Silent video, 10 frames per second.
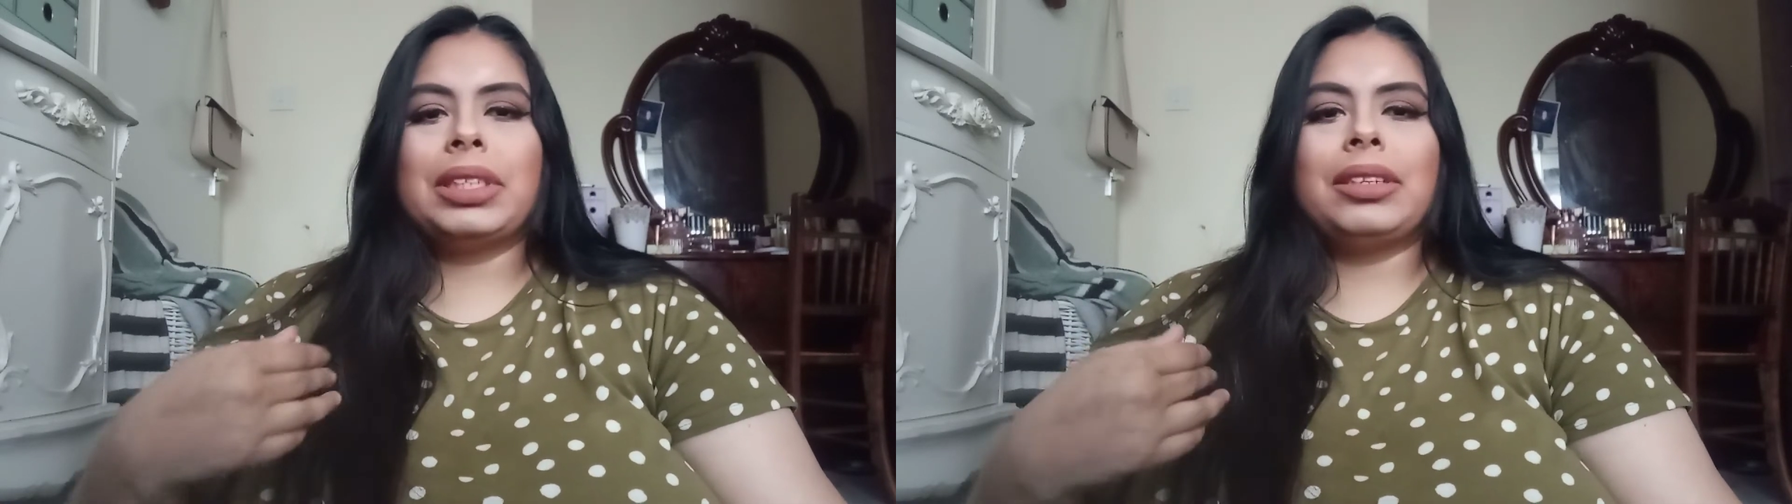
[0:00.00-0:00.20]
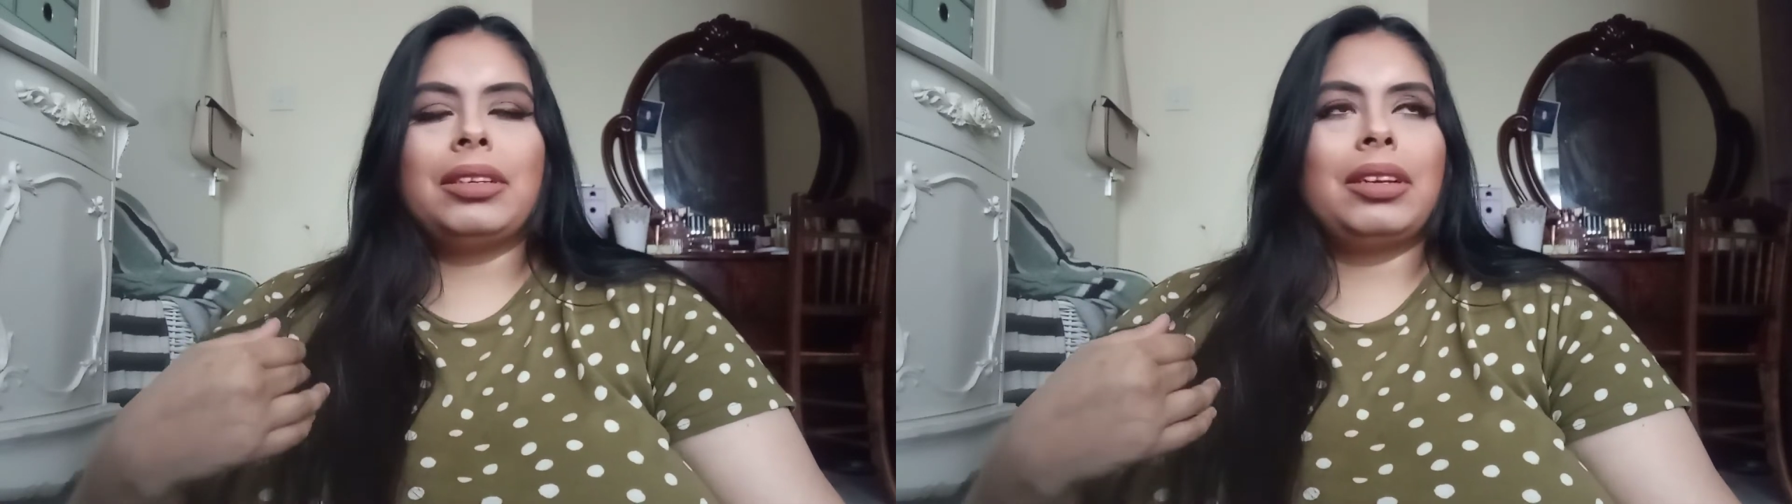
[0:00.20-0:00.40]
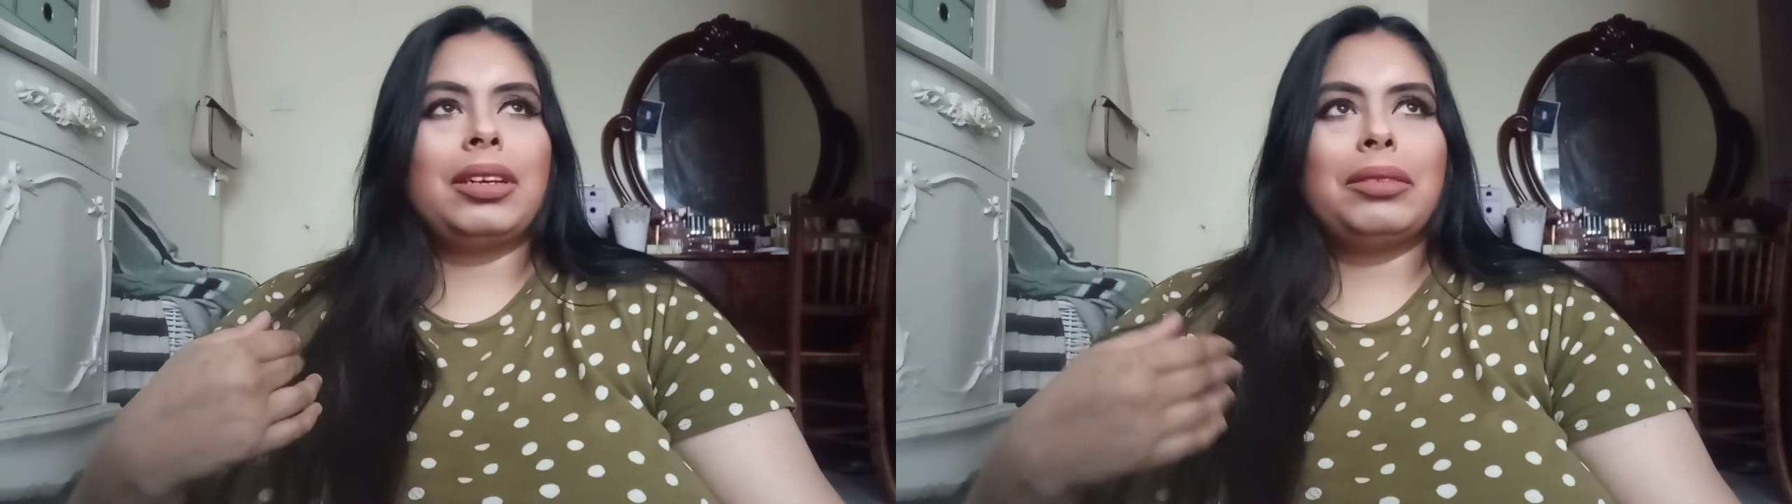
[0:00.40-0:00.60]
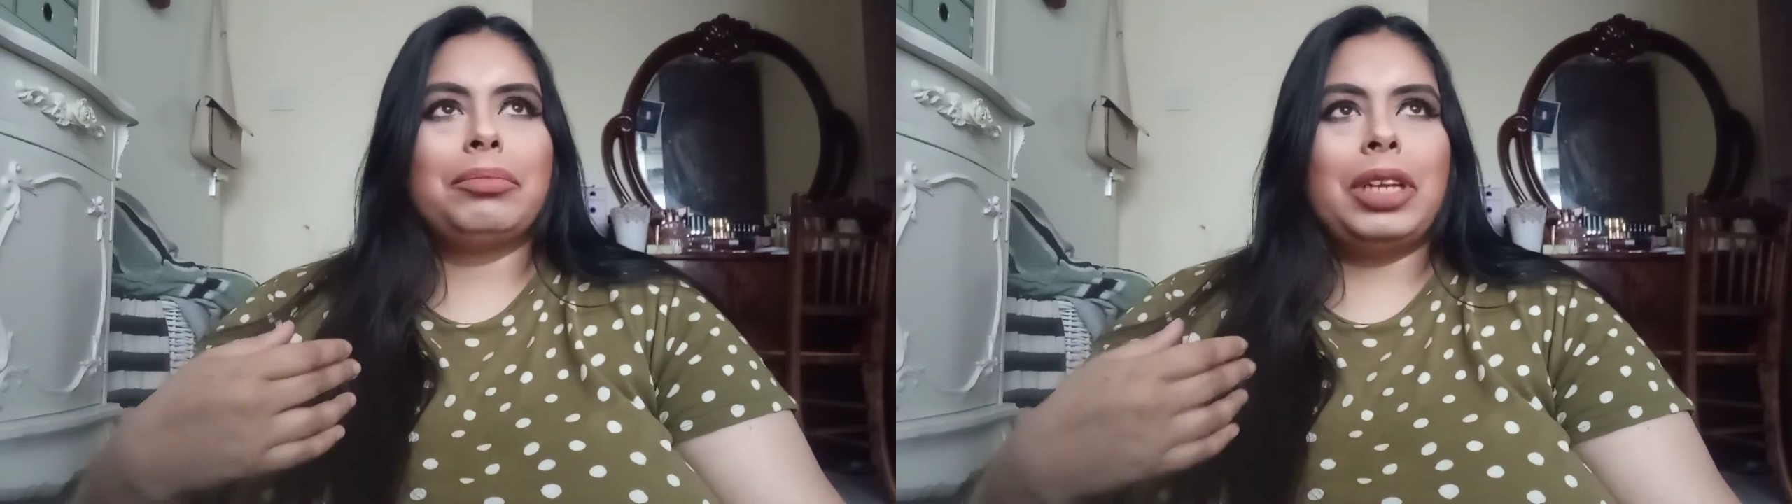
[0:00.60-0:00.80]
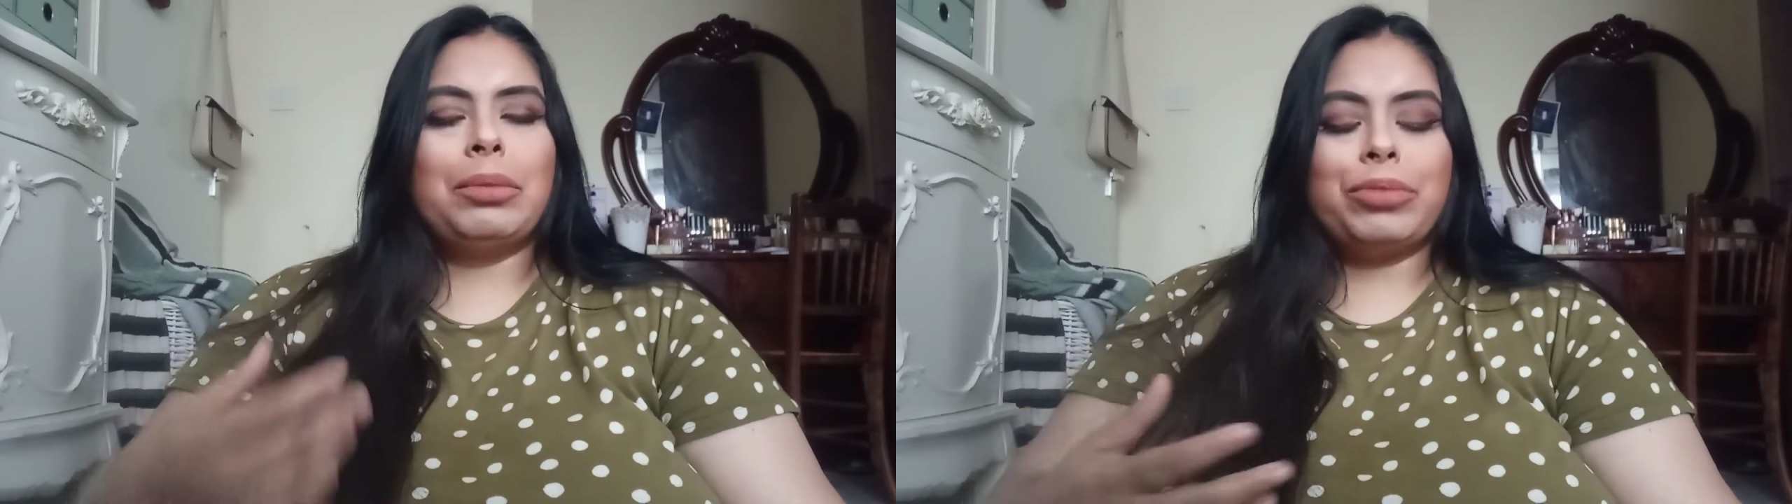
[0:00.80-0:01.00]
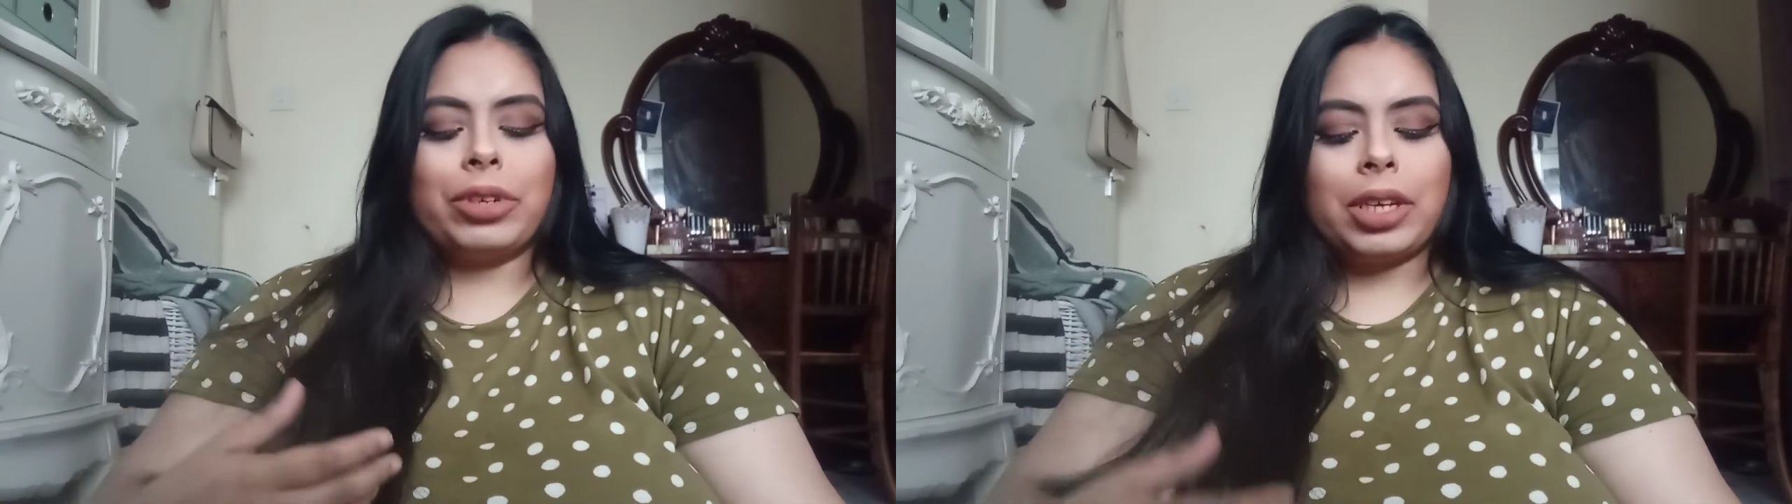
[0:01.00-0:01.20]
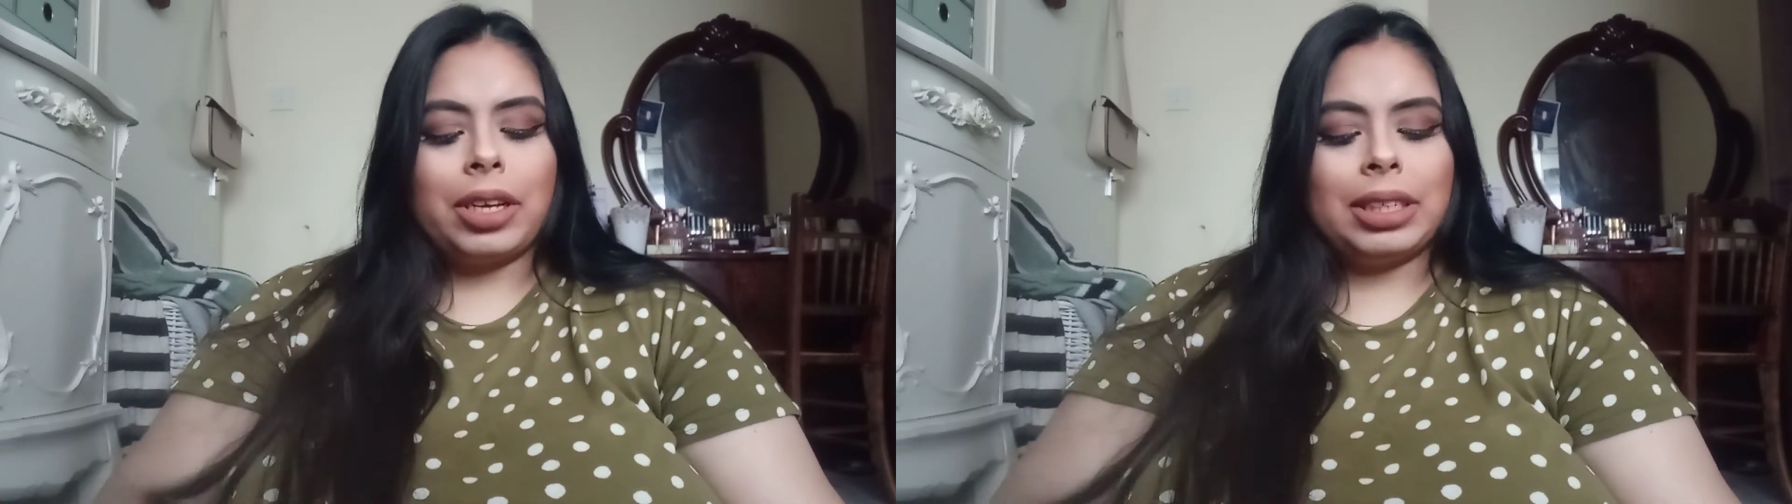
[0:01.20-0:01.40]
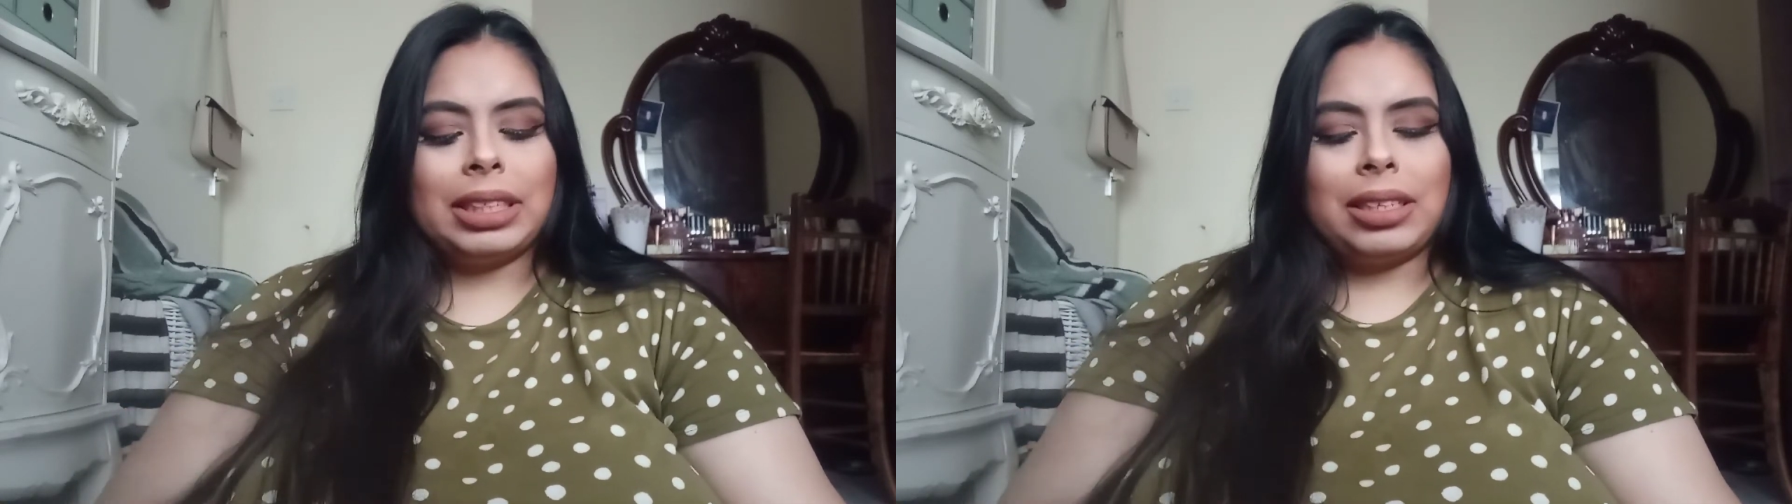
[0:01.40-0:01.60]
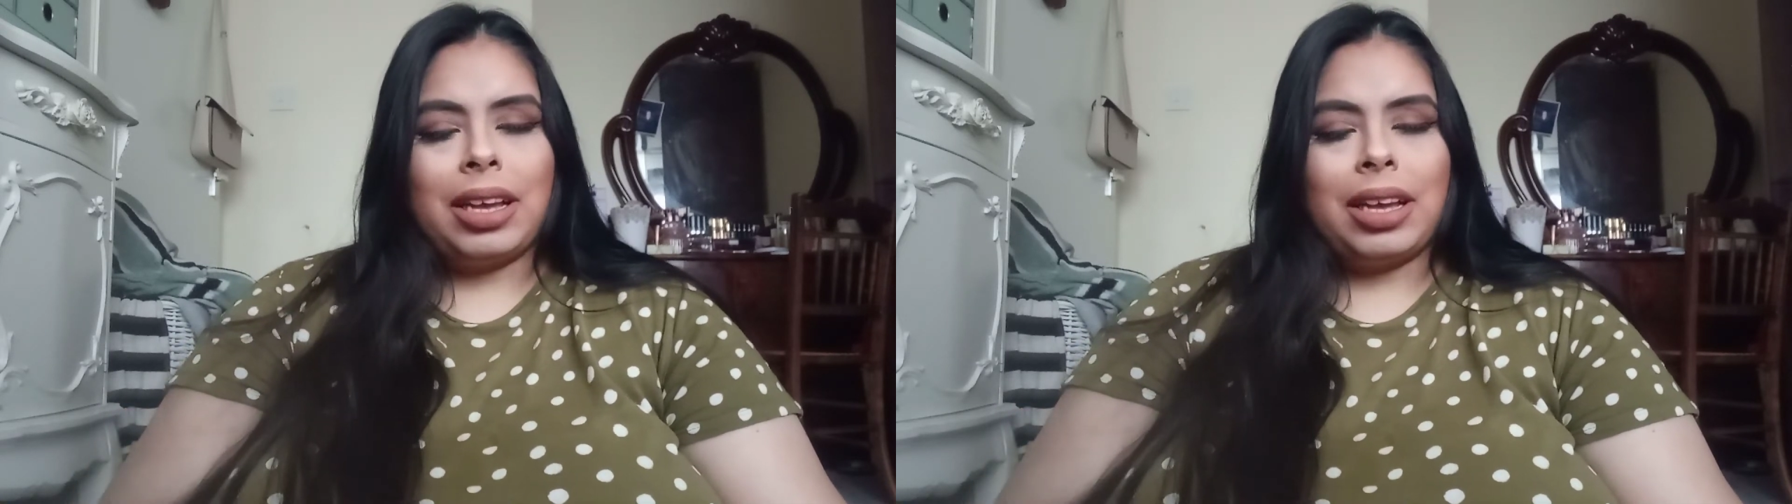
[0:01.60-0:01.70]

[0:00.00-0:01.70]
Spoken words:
and lip products.